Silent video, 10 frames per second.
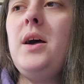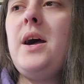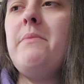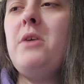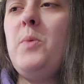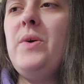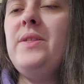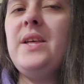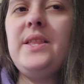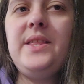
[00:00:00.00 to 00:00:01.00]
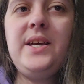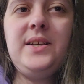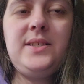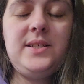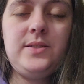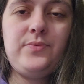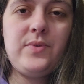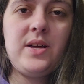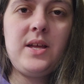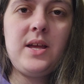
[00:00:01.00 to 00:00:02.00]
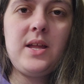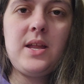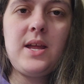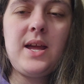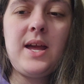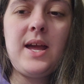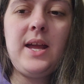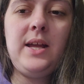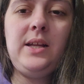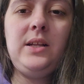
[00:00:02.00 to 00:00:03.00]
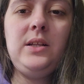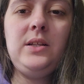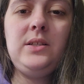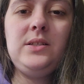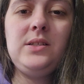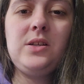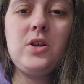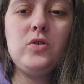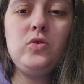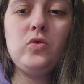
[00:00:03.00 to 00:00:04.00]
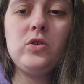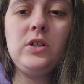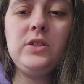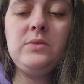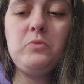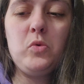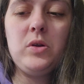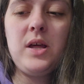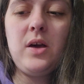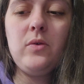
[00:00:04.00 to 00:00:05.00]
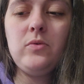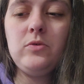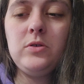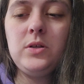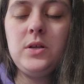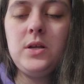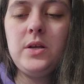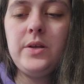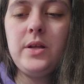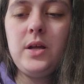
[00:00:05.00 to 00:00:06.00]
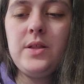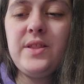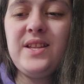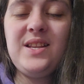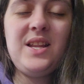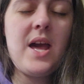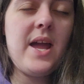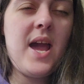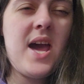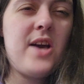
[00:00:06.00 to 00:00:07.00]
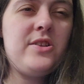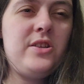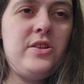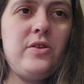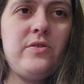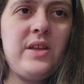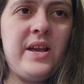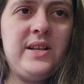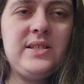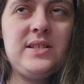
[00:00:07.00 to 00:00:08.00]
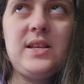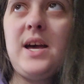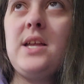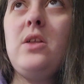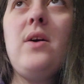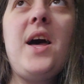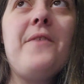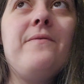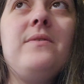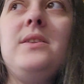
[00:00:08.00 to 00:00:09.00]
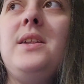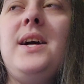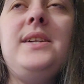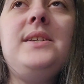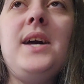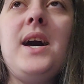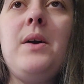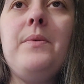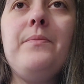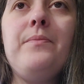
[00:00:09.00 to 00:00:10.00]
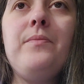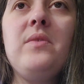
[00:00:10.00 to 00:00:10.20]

I'm hoping that this is what I go towards more now, other than how to do things. I don't have a lot of time.